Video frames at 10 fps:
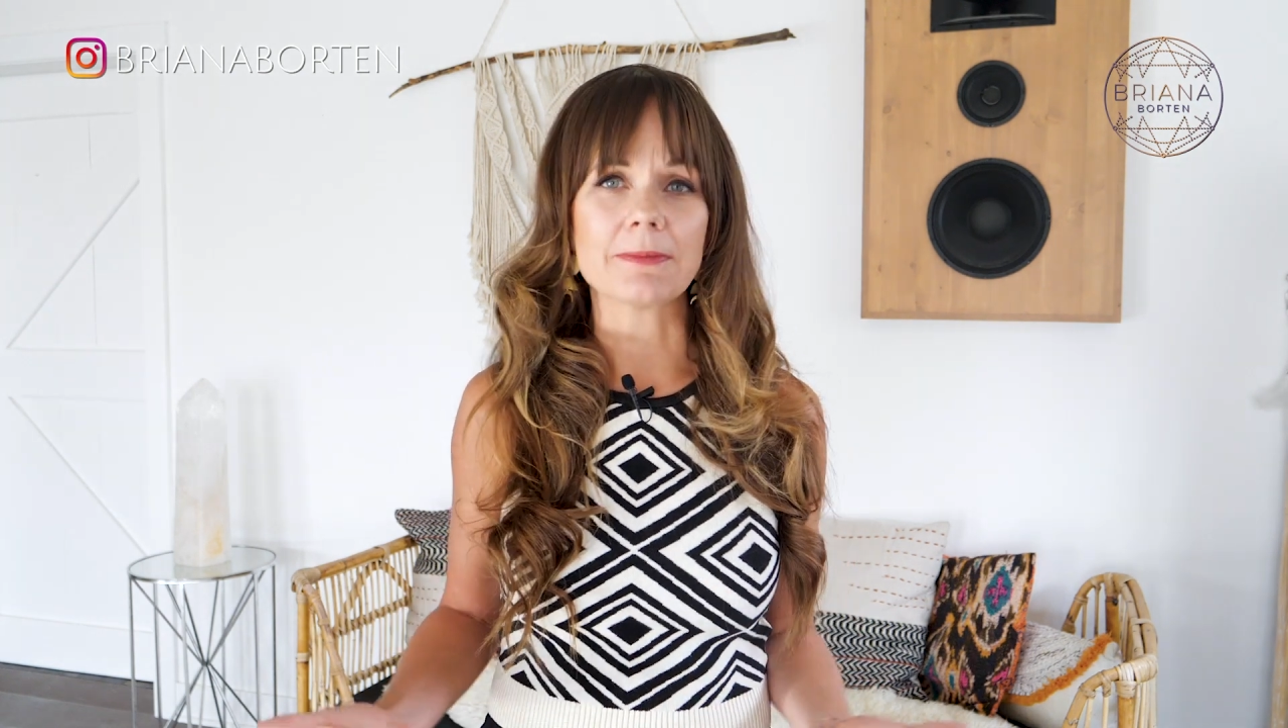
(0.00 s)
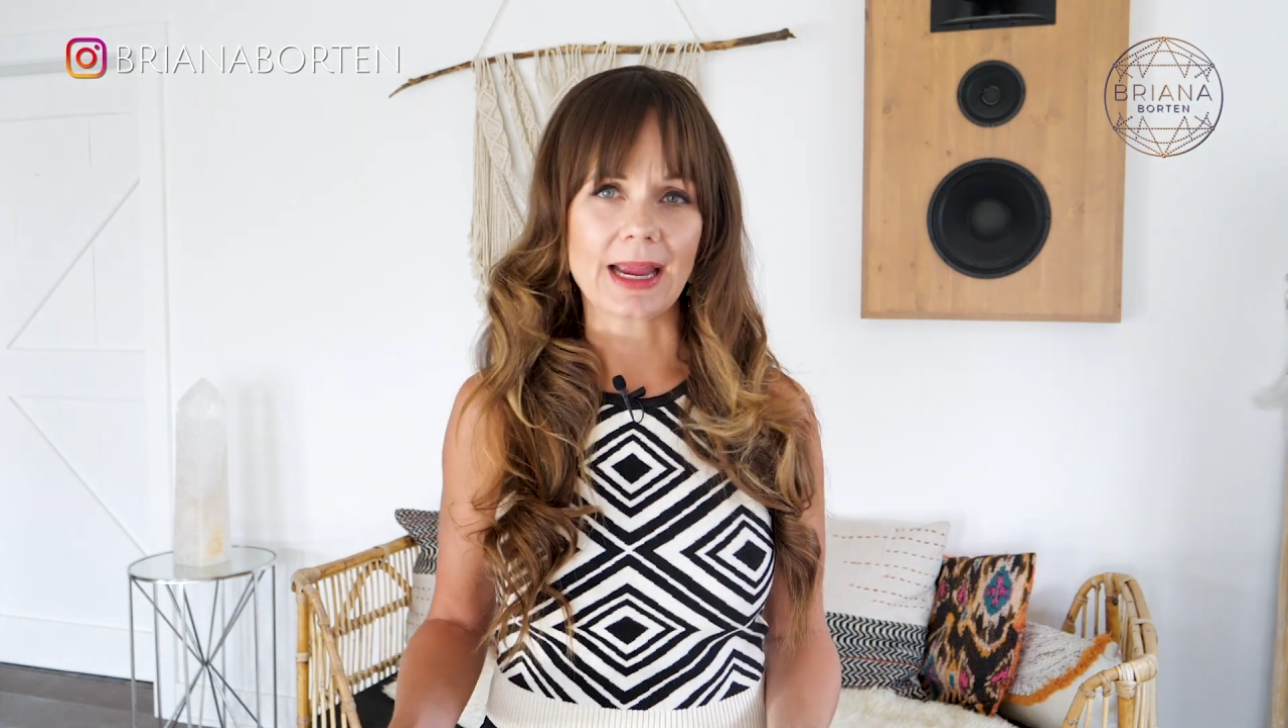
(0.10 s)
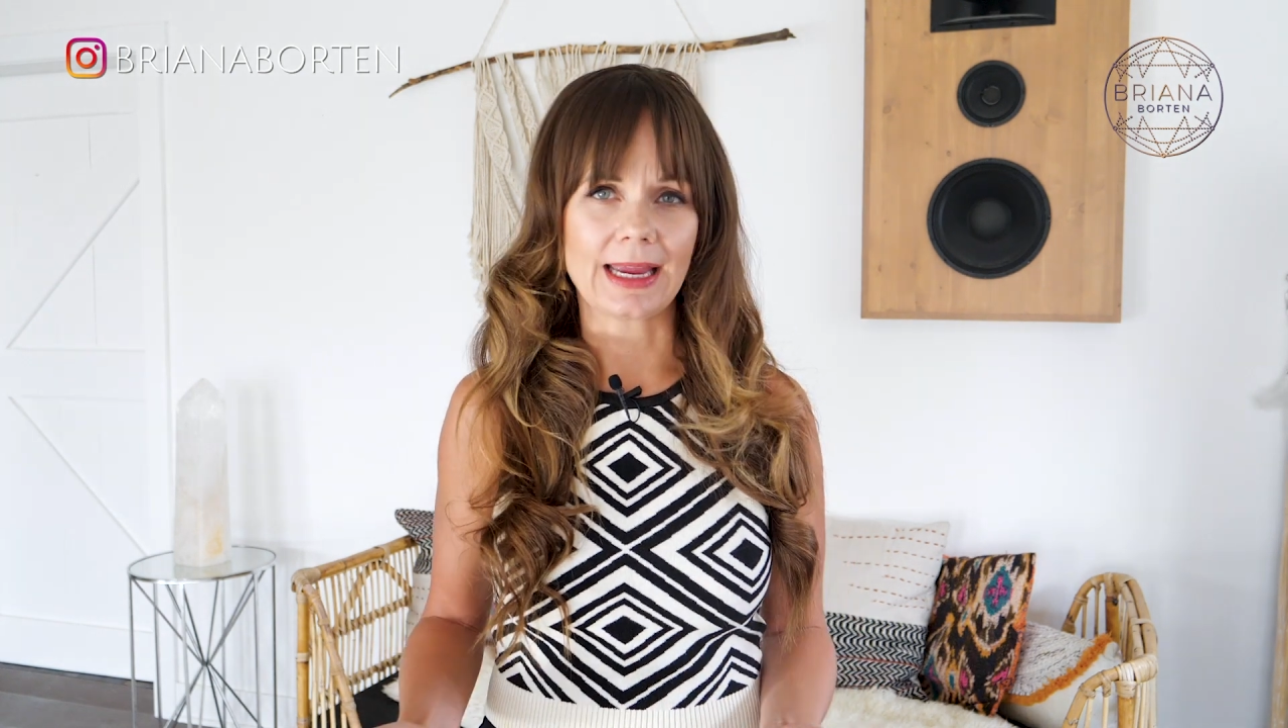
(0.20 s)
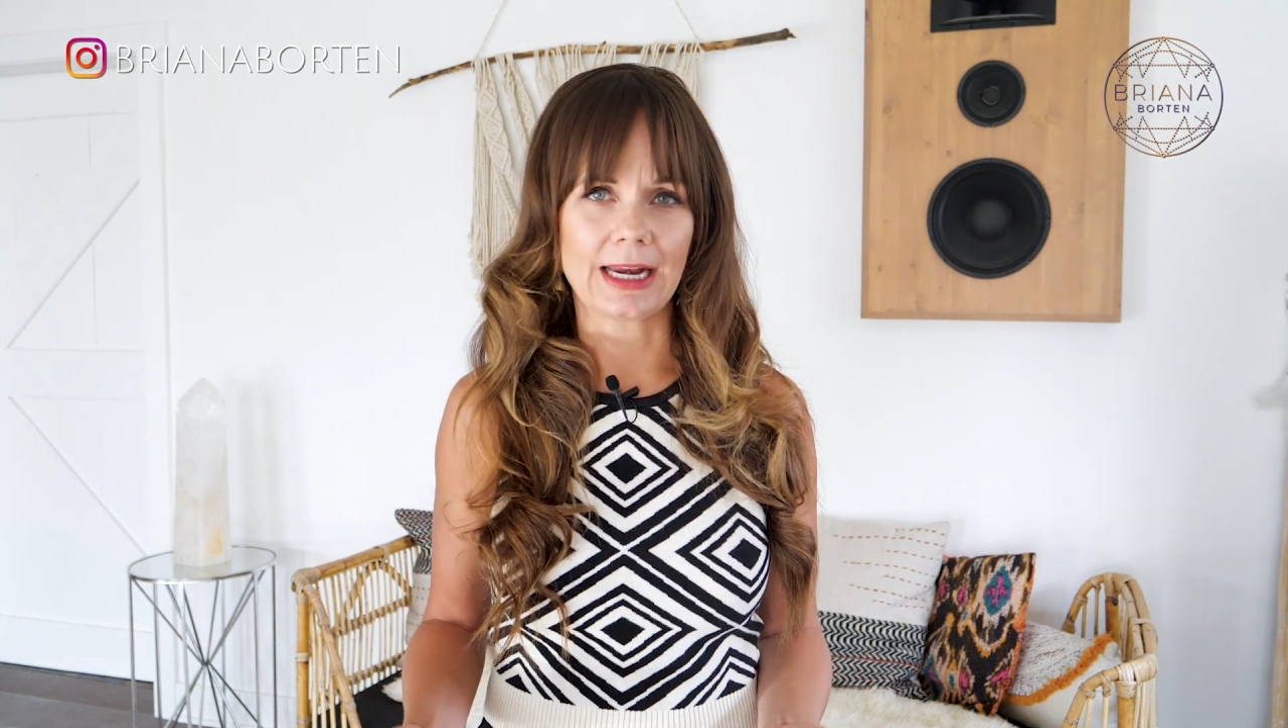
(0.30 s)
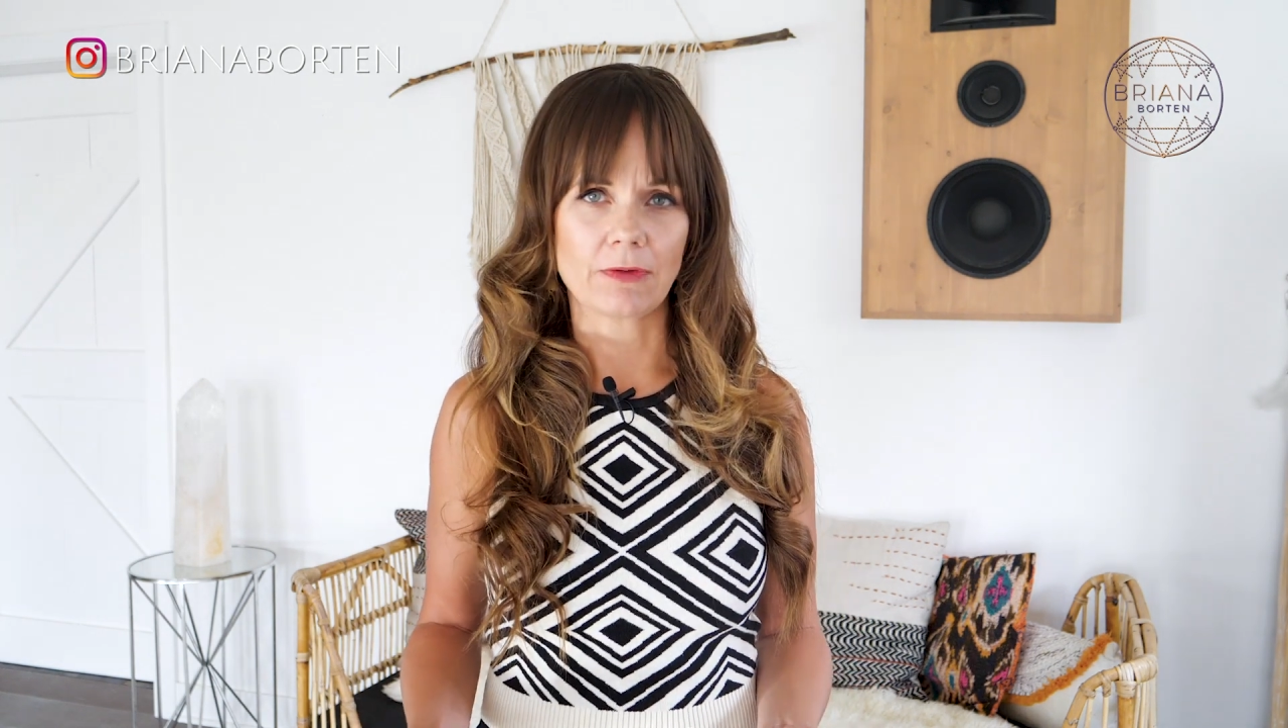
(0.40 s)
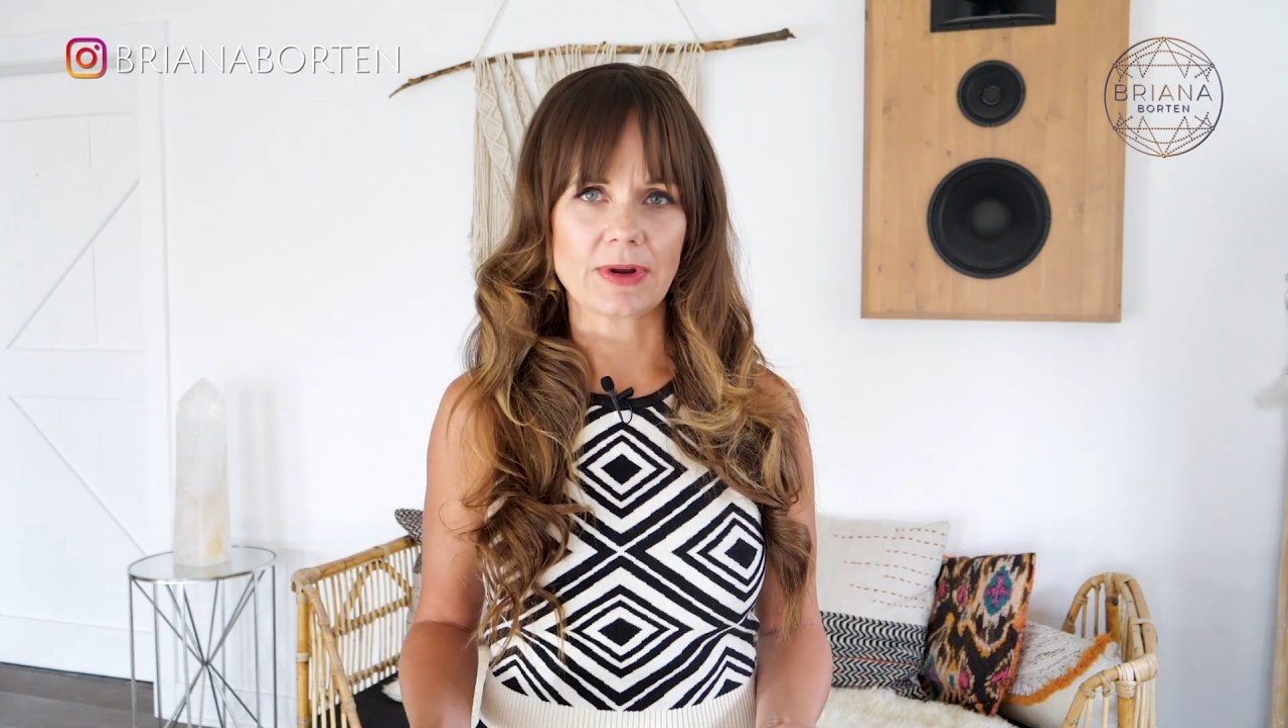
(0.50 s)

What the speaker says: by getting